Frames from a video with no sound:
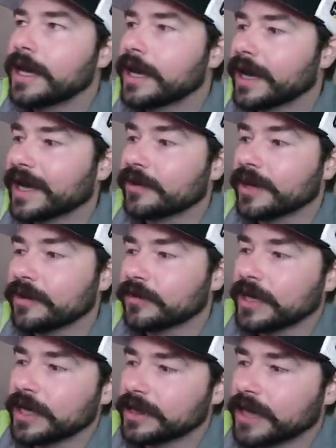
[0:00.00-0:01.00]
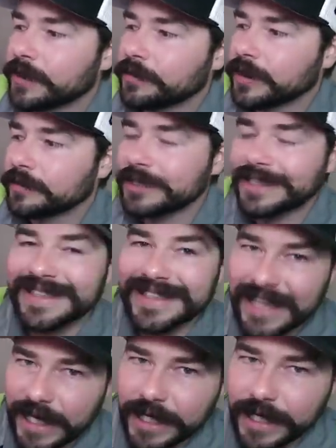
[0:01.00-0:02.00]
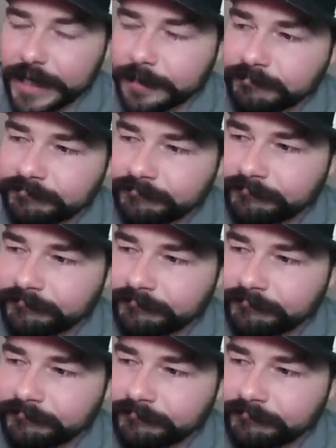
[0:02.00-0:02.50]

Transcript: I don't advocate that, but I'm just saying